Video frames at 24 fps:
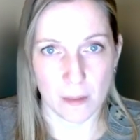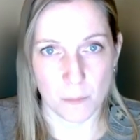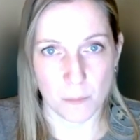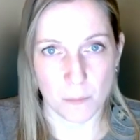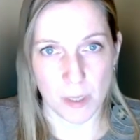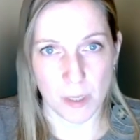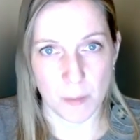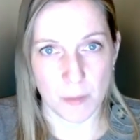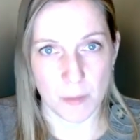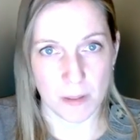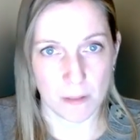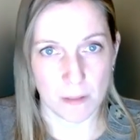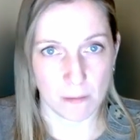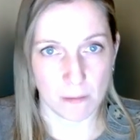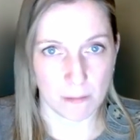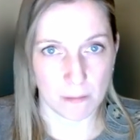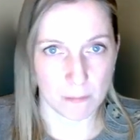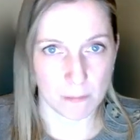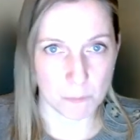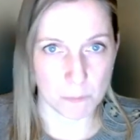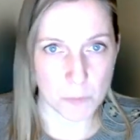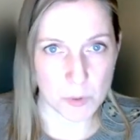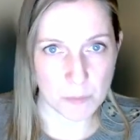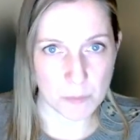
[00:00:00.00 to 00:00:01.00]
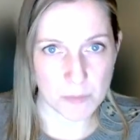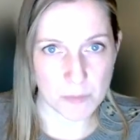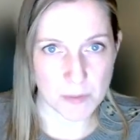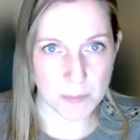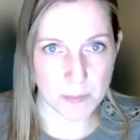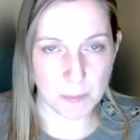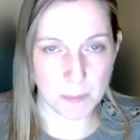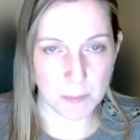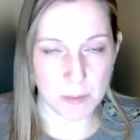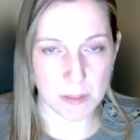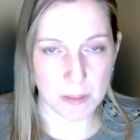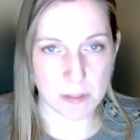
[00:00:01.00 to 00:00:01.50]
that maybe the symptoms
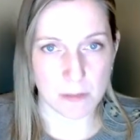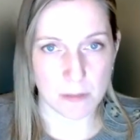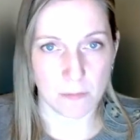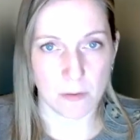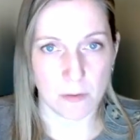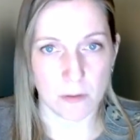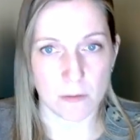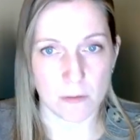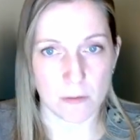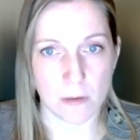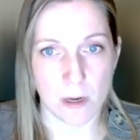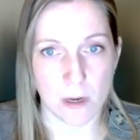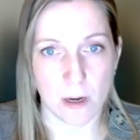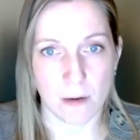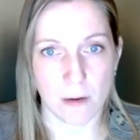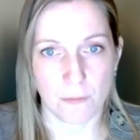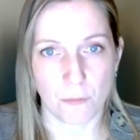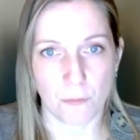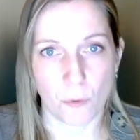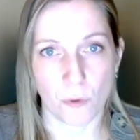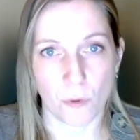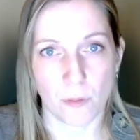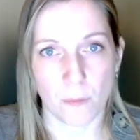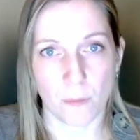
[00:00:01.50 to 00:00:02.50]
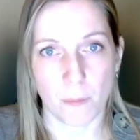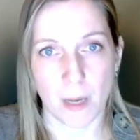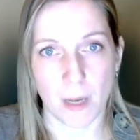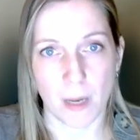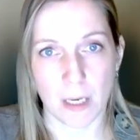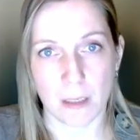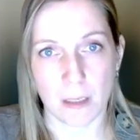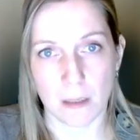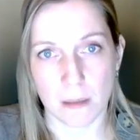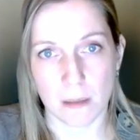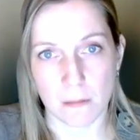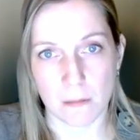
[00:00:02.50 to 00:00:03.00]
might be severe enough or the
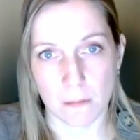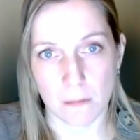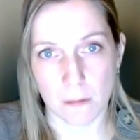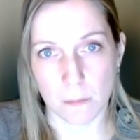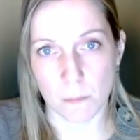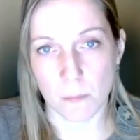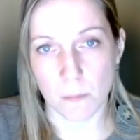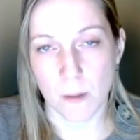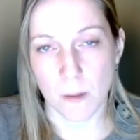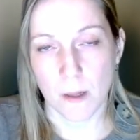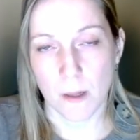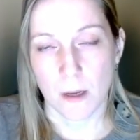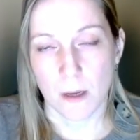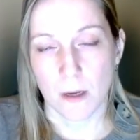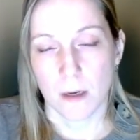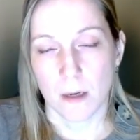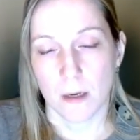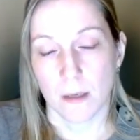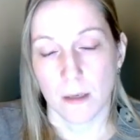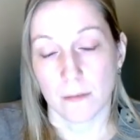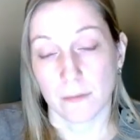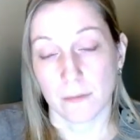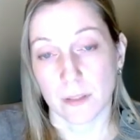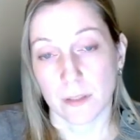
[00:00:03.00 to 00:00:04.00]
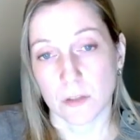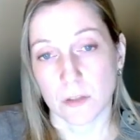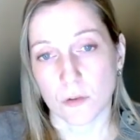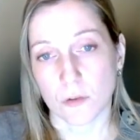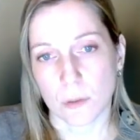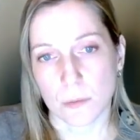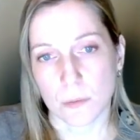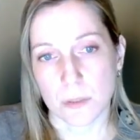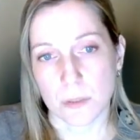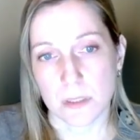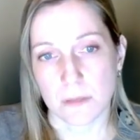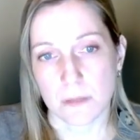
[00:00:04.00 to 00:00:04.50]
mechanism of
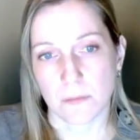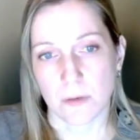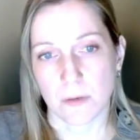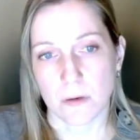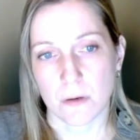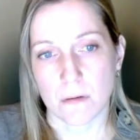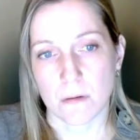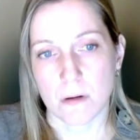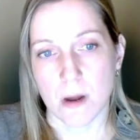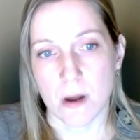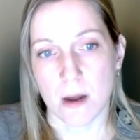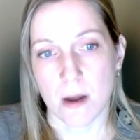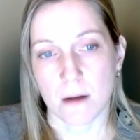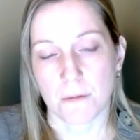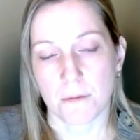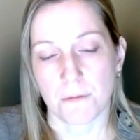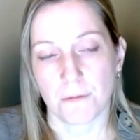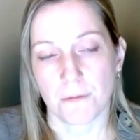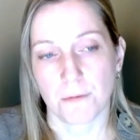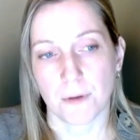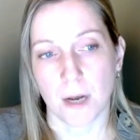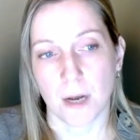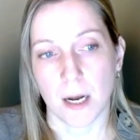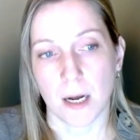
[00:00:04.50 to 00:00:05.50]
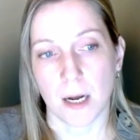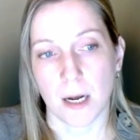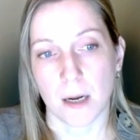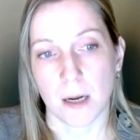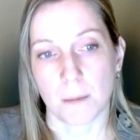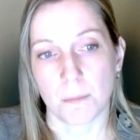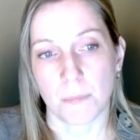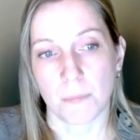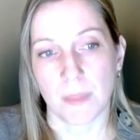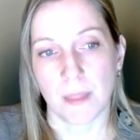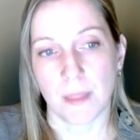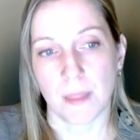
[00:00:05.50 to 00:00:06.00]
injury was severe enough
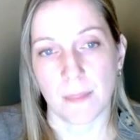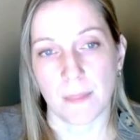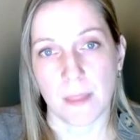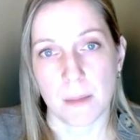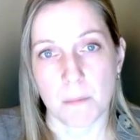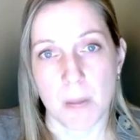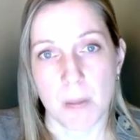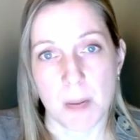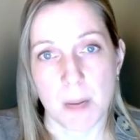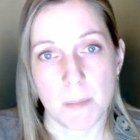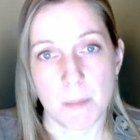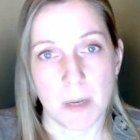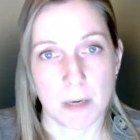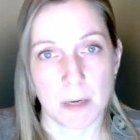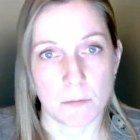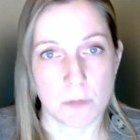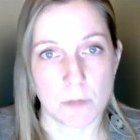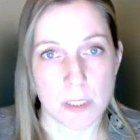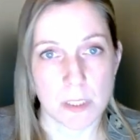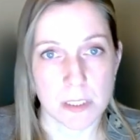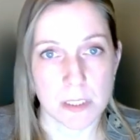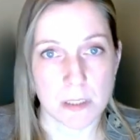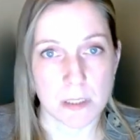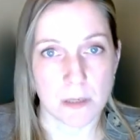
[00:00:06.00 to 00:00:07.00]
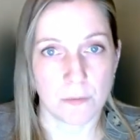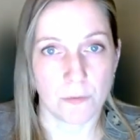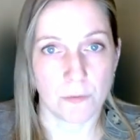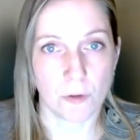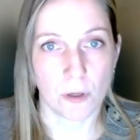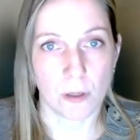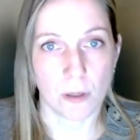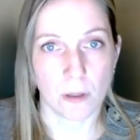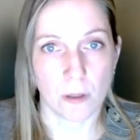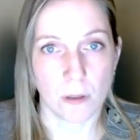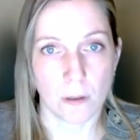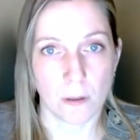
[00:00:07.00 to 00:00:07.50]
um, that they might be at risk
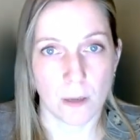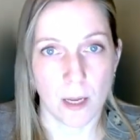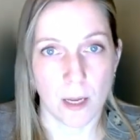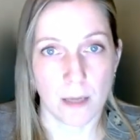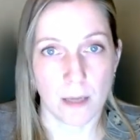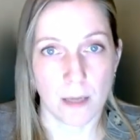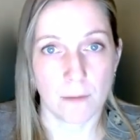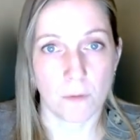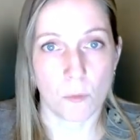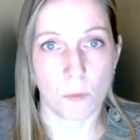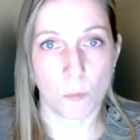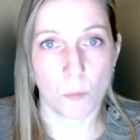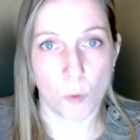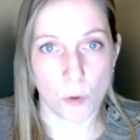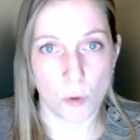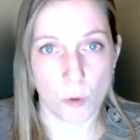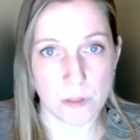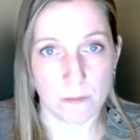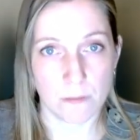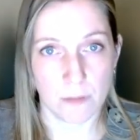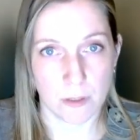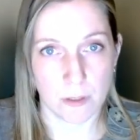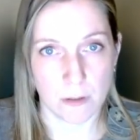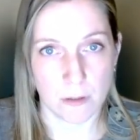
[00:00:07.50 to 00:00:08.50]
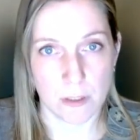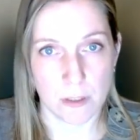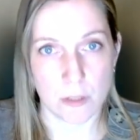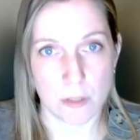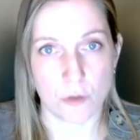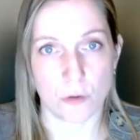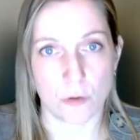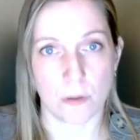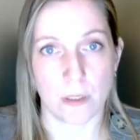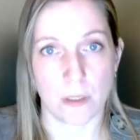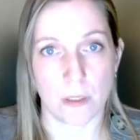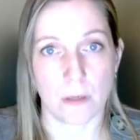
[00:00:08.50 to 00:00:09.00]
for kind of a more severe
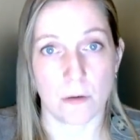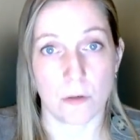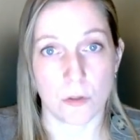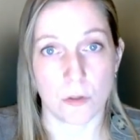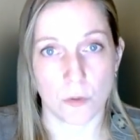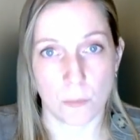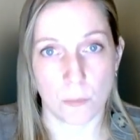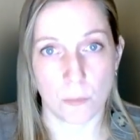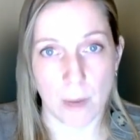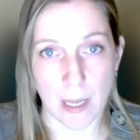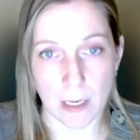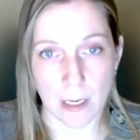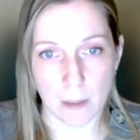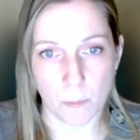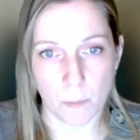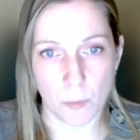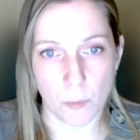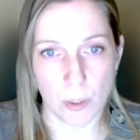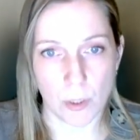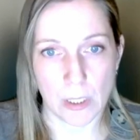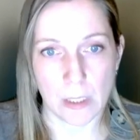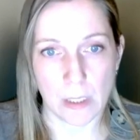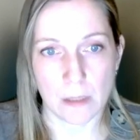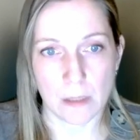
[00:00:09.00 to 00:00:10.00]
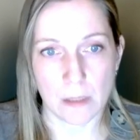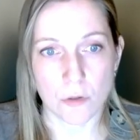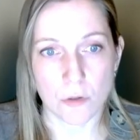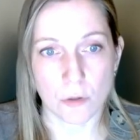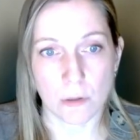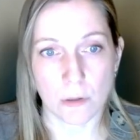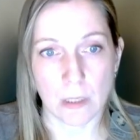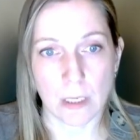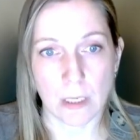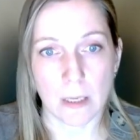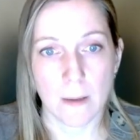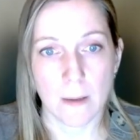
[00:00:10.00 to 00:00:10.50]
injury or a traumatic brain
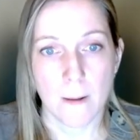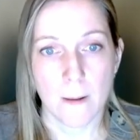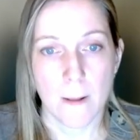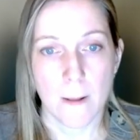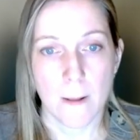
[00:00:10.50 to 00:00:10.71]
injury.